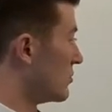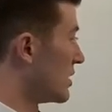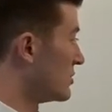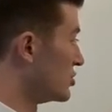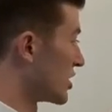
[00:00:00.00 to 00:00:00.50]

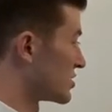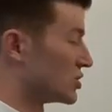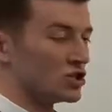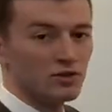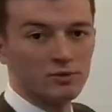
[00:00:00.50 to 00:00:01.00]
maybe
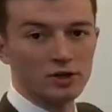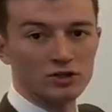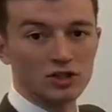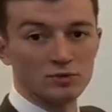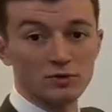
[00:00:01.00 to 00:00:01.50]
just achievement or
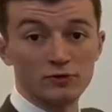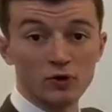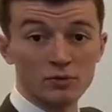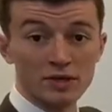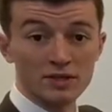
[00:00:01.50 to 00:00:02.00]
just
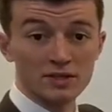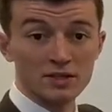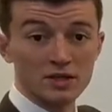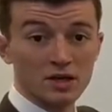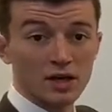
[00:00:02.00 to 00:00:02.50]

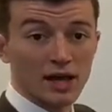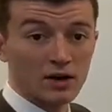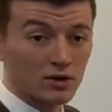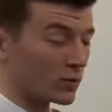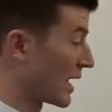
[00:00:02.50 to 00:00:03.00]
performance.
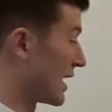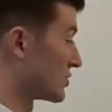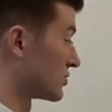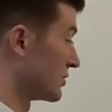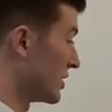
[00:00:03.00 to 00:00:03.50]
How can we
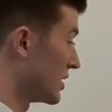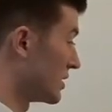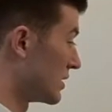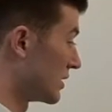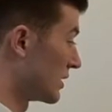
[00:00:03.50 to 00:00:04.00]

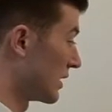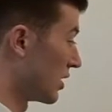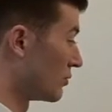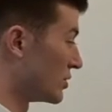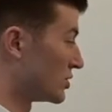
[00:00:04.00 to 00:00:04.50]
actually
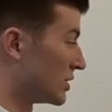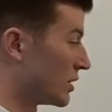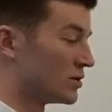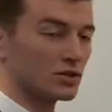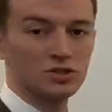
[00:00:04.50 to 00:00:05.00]
help
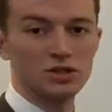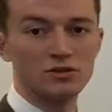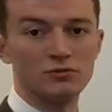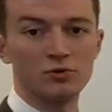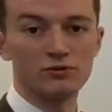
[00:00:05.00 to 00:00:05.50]
missionaries
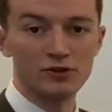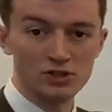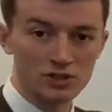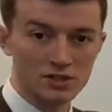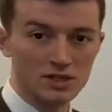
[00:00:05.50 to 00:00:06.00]
achieve
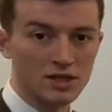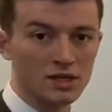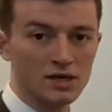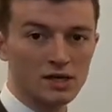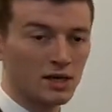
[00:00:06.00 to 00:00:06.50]

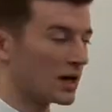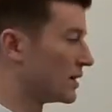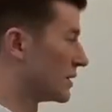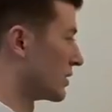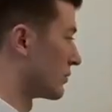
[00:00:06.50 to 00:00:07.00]
proficiency in the